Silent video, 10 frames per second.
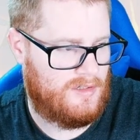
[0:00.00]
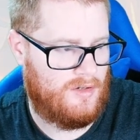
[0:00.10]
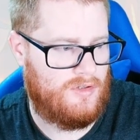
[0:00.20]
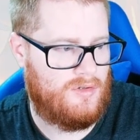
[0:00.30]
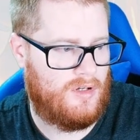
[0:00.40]
So
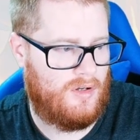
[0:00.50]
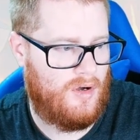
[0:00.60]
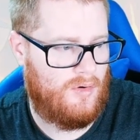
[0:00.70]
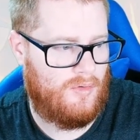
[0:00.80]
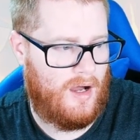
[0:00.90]
you could
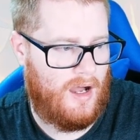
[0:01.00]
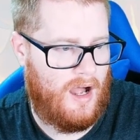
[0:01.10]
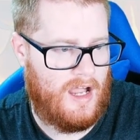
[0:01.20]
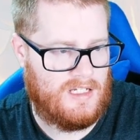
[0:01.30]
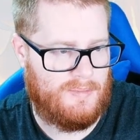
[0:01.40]
go
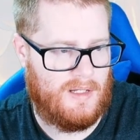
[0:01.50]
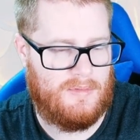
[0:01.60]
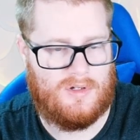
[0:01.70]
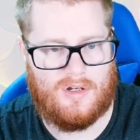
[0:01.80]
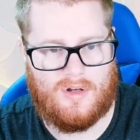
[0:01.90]
Ice Beam,
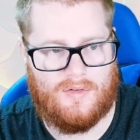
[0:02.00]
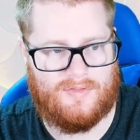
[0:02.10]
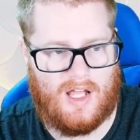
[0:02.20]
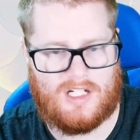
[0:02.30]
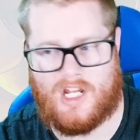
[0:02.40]
you could go
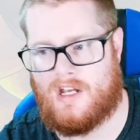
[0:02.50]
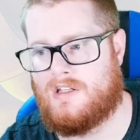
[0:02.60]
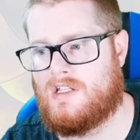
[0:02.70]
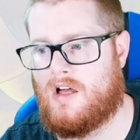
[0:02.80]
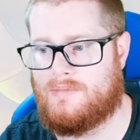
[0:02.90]
Flash
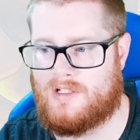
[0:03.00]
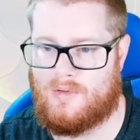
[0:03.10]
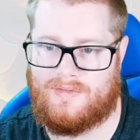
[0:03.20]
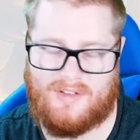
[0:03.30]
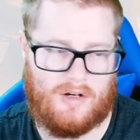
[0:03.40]
Cannon to help deal
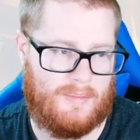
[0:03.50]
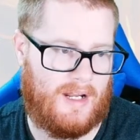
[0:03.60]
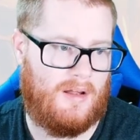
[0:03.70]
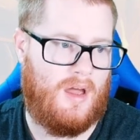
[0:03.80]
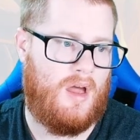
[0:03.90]
with Flutter
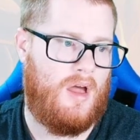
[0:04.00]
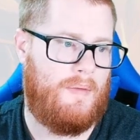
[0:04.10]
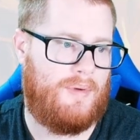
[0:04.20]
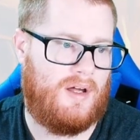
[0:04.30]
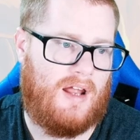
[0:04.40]
Mane,
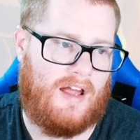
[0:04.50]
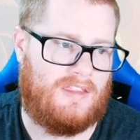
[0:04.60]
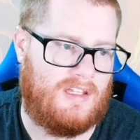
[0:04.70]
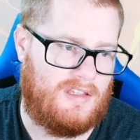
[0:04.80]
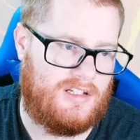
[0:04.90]
but I
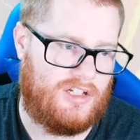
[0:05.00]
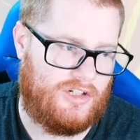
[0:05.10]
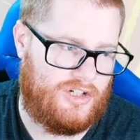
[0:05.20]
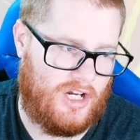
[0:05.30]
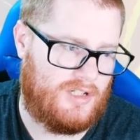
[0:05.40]
think this
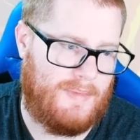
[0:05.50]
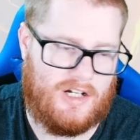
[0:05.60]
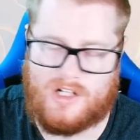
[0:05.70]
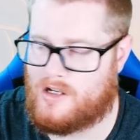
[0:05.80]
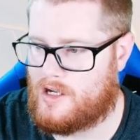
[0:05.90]
Shell
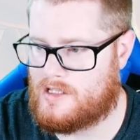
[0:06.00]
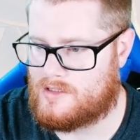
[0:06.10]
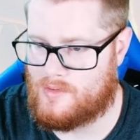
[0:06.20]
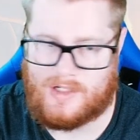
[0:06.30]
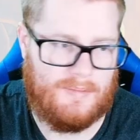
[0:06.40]
Smash here
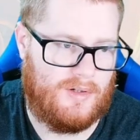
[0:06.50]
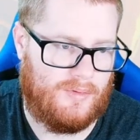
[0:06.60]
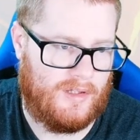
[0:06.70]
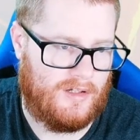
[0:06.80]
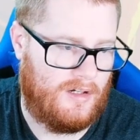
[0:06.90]
is going to be
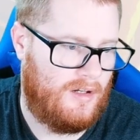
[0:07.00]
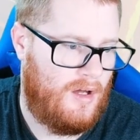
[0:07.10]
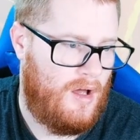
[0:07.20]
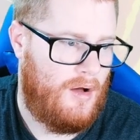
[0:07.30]
really good.